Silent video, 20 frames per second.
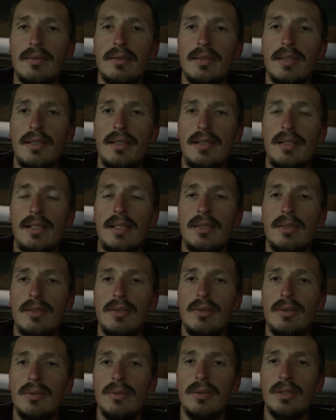that I had to
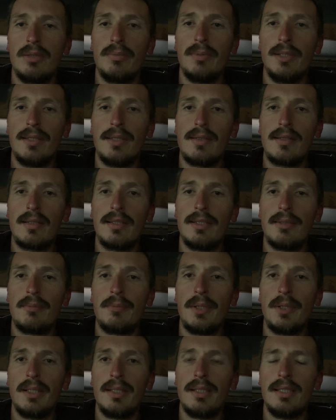do, it's basically a
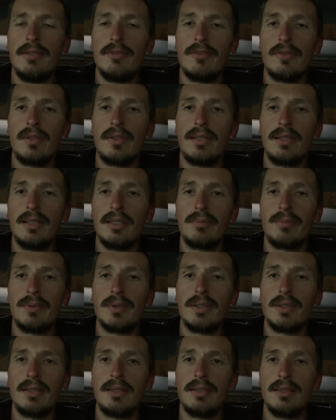break even at this
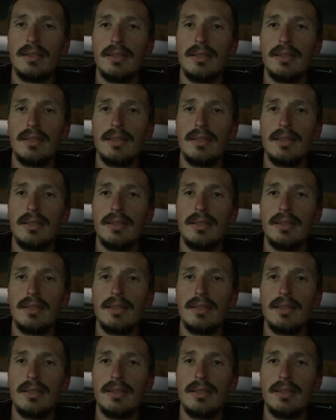point.